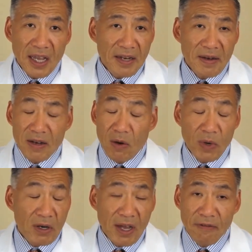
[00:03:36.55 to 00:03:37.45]
and no
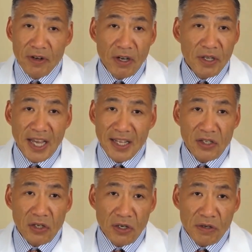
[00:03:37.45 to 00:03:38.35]
one will ever know you had
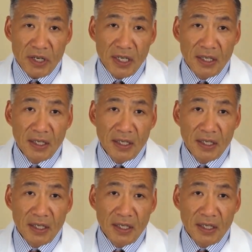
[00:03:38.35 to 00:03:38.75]
surgery.